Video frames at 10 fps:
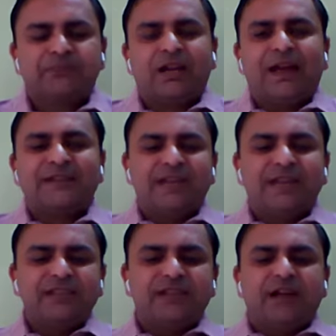
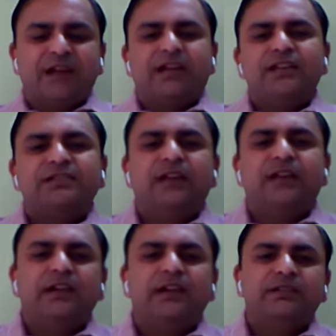exercise guidelines
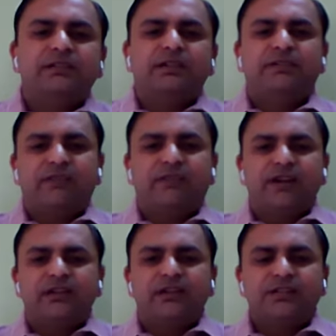at different